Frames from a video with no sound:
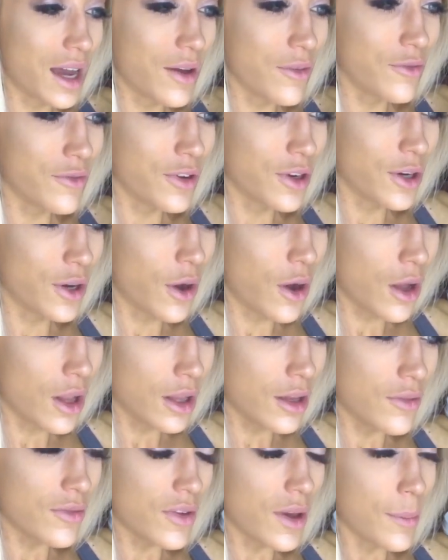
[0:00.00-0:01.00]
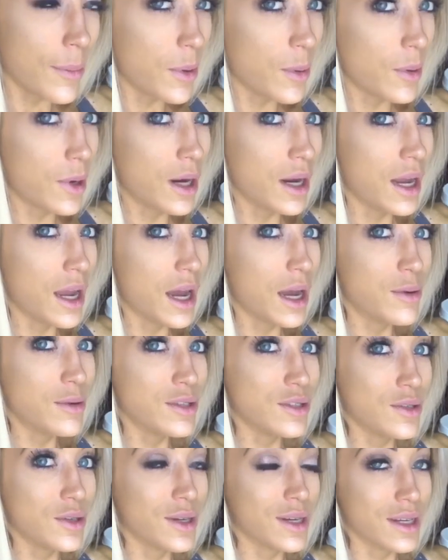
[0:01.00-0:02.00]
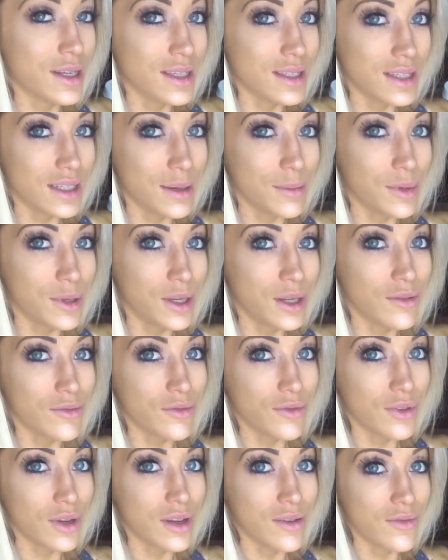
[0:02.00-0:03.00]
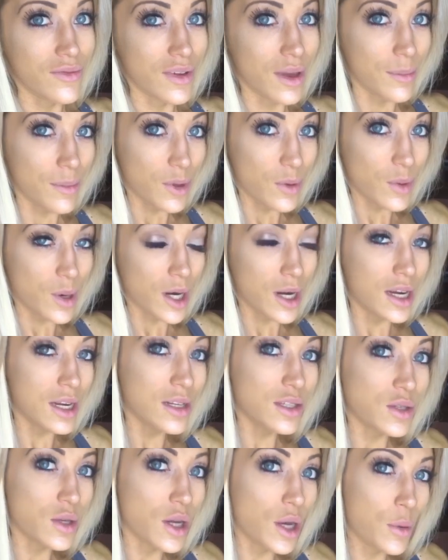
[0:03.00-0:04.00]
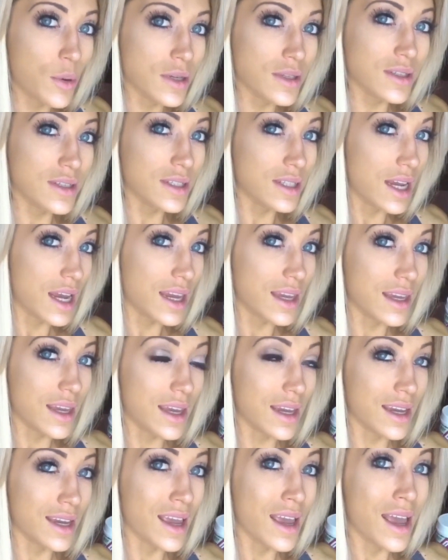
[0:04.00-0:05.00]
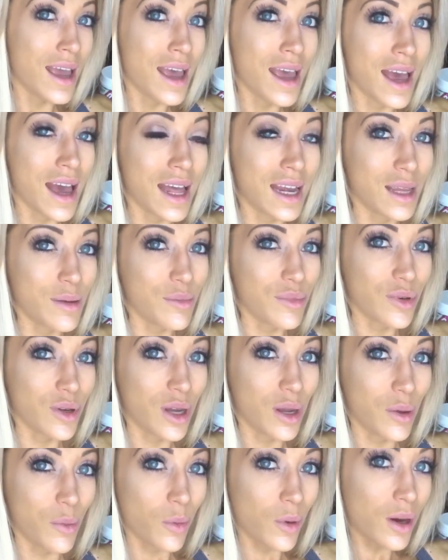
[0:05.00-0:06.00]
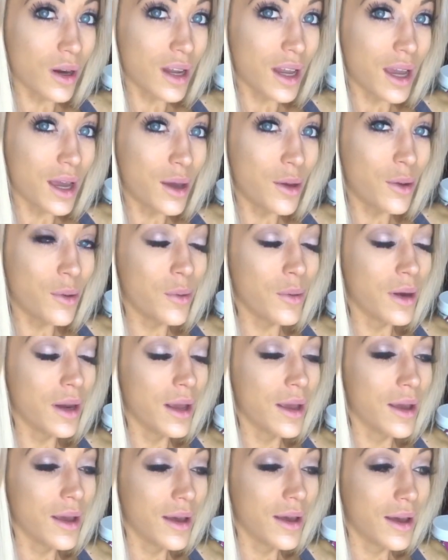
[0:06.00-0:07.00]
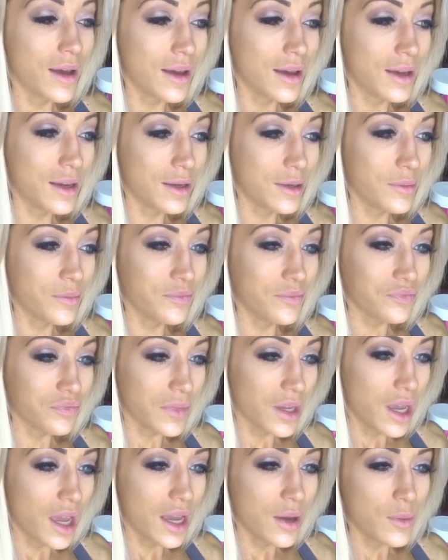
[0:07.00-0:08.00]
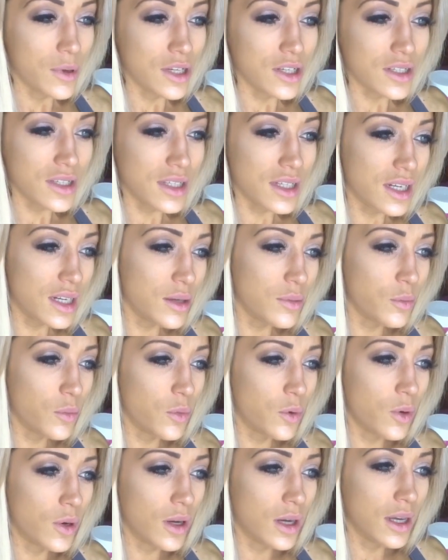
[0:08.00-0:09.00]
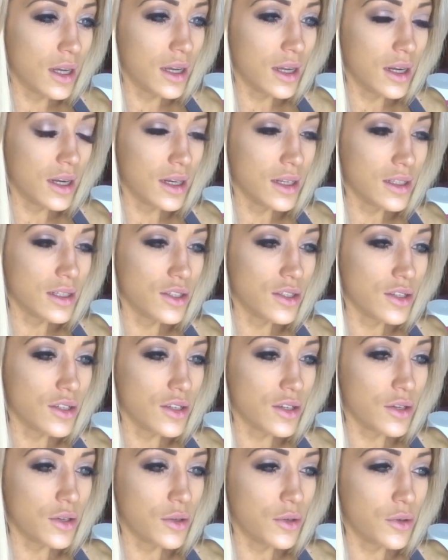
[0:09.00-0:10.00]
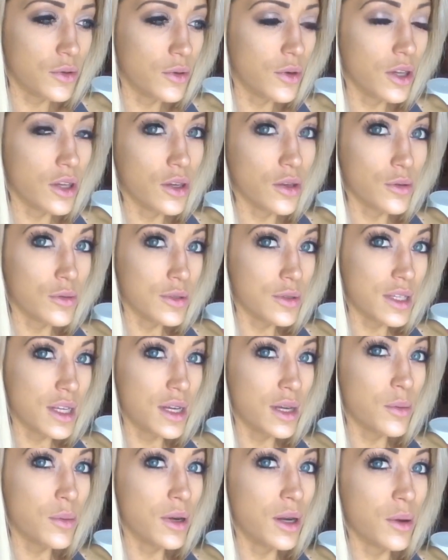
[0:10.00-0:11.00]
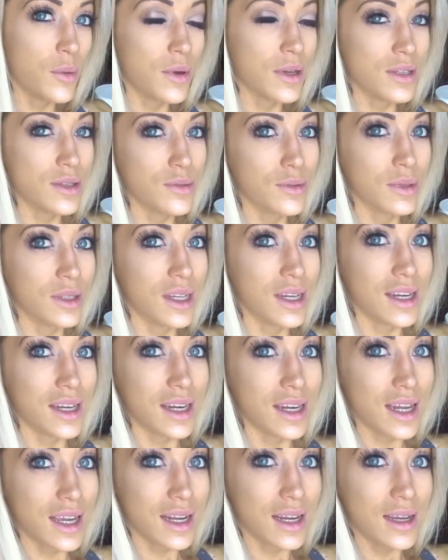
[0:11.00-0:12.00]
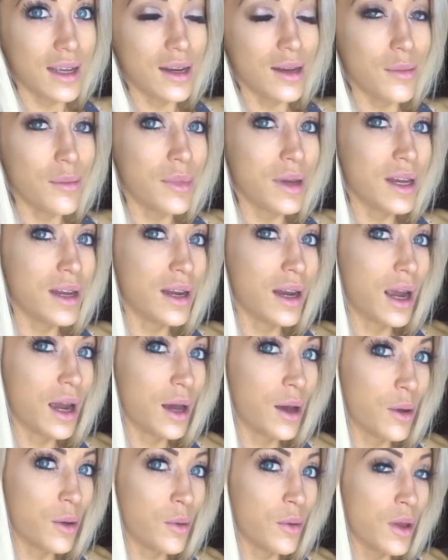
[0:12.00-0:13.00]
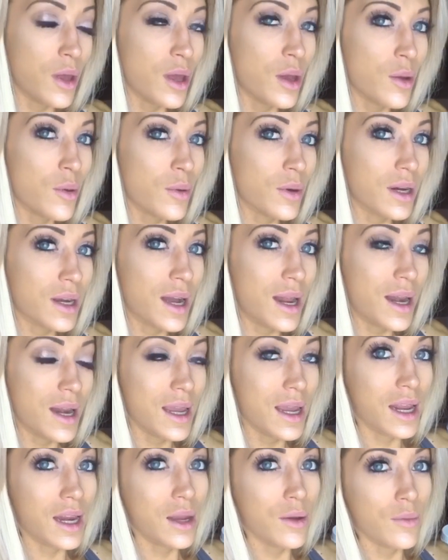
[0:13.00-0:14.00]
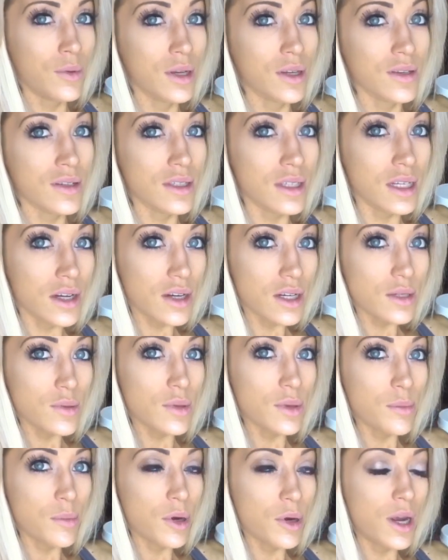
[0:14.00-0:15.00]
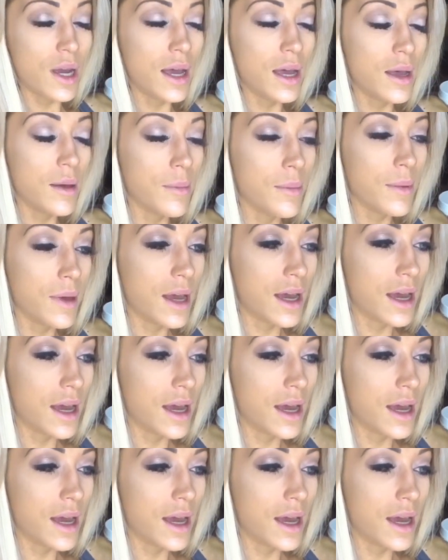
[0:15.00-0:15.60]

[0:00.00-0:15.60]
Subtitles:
For all of February, I was doing a stimulant-free February, so I wasn't taking any pre-workout. We just didn't want to use it when it wasn't really needed, but now we're kind of getting real serious with prep.